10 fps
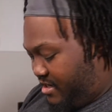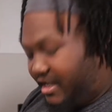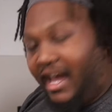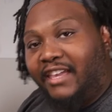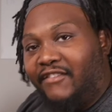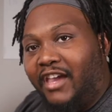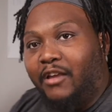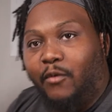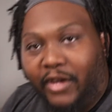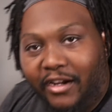Can I give
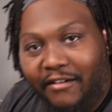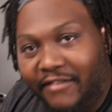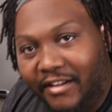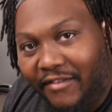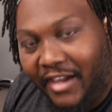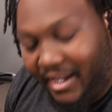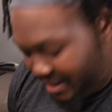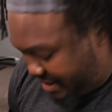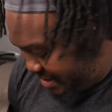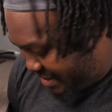y'all a weird fun fact?
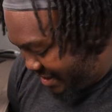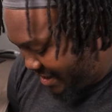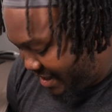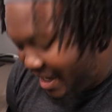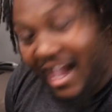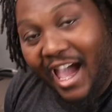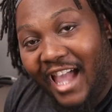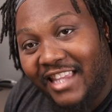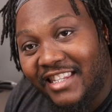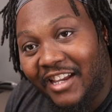
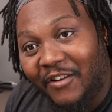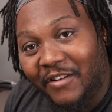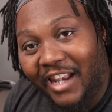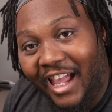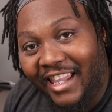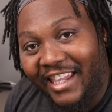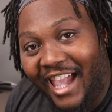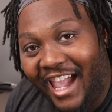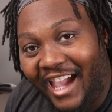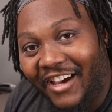I don't like
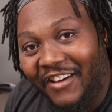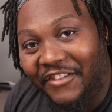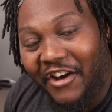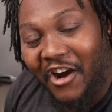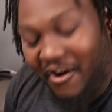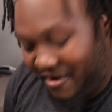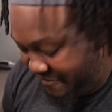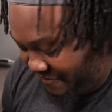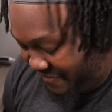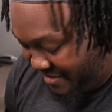how the
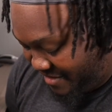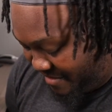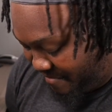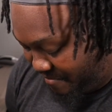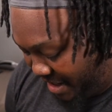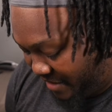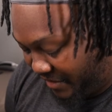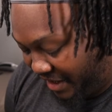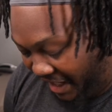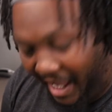RF
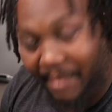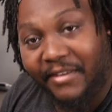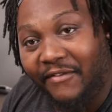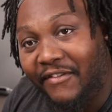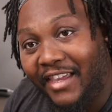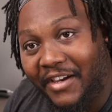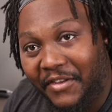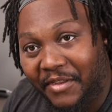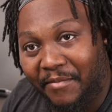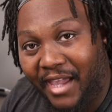mount caps fit
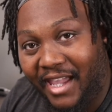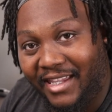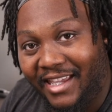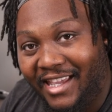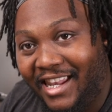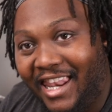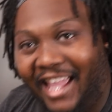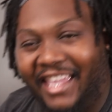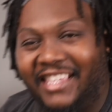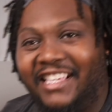on the back.
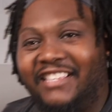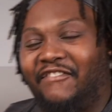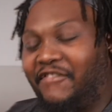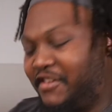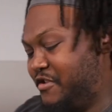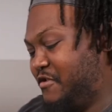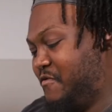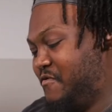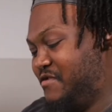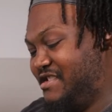Like, it doesn't
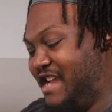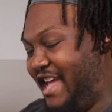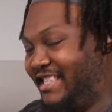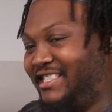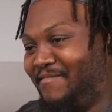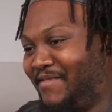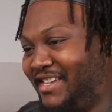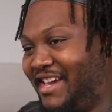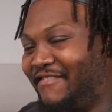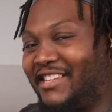feel nice to
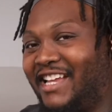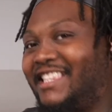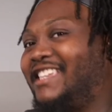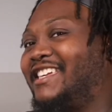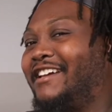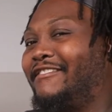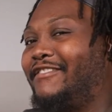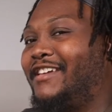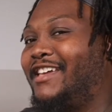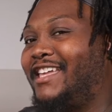me. I feel like the
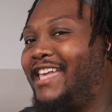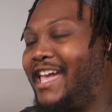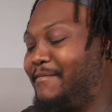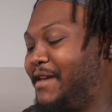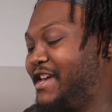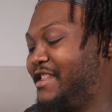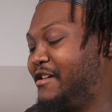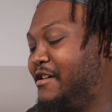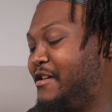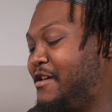EF cap had
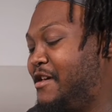a